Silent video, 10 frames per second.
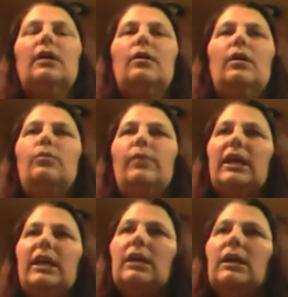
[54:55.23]
a
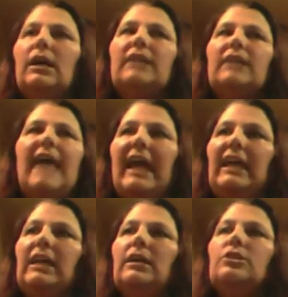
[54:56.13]
week, a
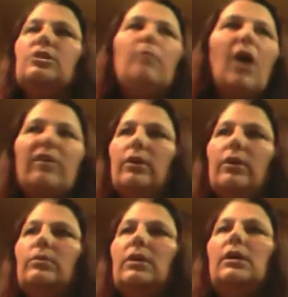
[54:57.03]
day,
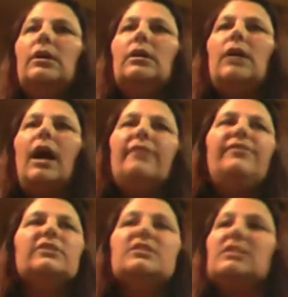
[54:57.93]
tomorrow, I
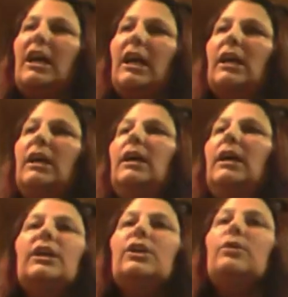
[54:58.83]
feel sick.
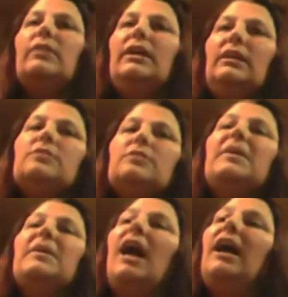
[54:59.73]
You know, it's
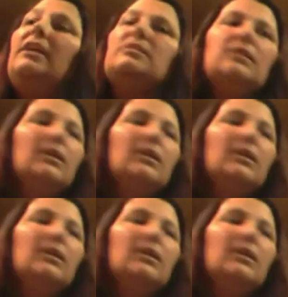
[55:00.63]
because